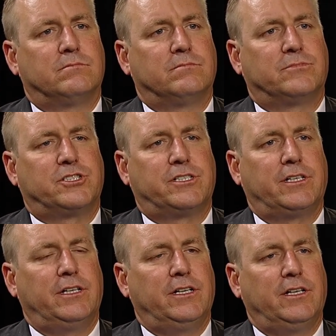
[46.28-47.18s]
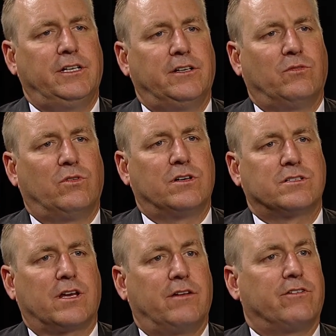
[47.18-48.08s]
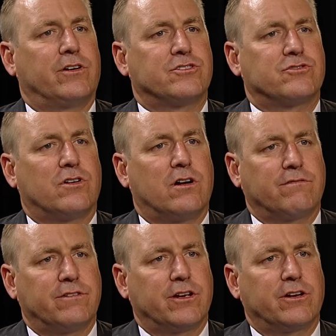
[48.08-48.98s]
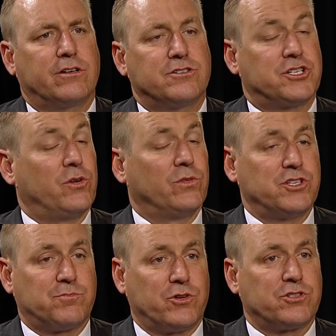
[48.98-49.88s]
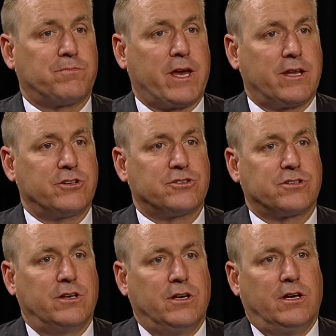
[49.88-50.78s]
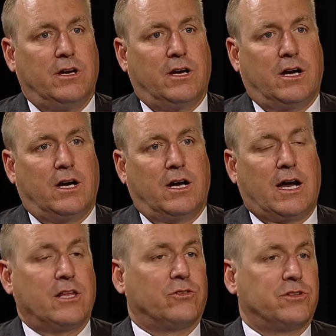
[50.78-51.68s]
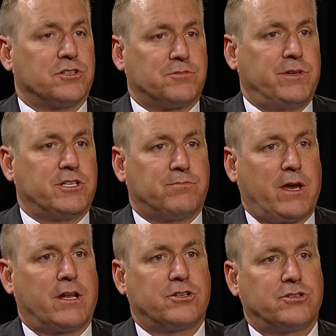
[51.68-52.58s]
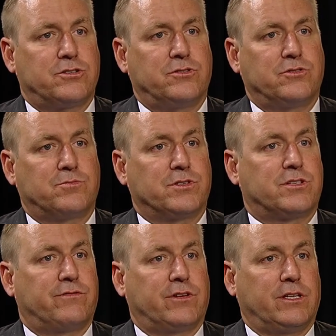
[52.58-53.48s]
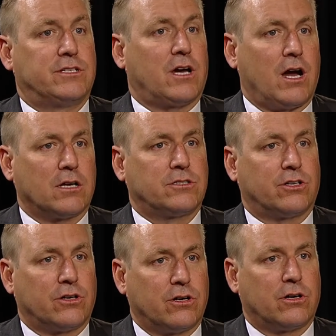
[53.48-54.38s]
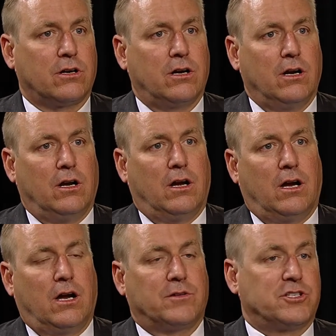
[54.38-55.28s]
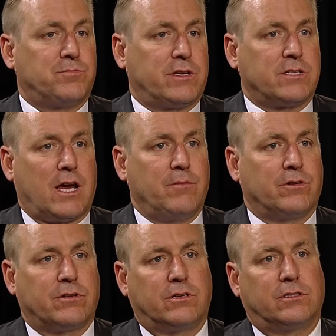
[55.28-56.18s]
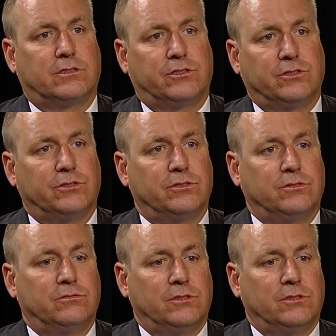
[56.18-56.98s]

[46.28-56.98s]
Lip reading: She was a very strong figure. She only spoke Spanish. I learned to speak Spanish to specifically talk to her, to spend time with her, to